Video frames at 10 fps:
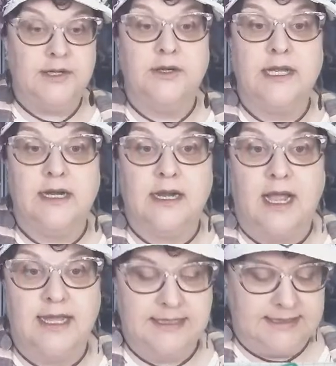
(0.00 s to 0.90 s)
there,
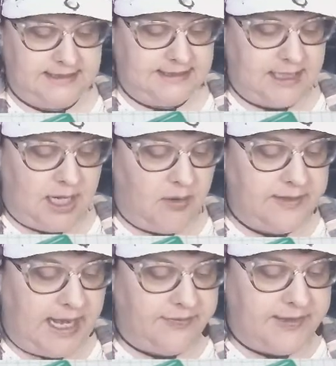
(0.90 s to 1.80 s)
guys. So
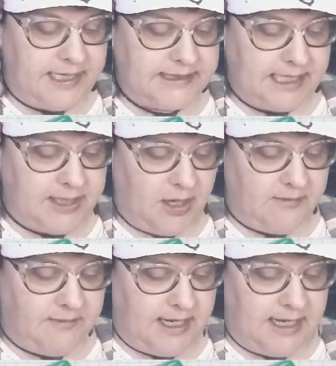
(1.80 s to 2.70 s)
now this I
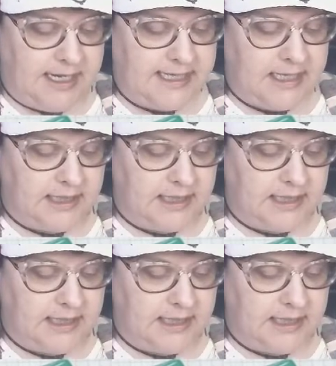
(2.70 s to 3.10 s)
don't mind a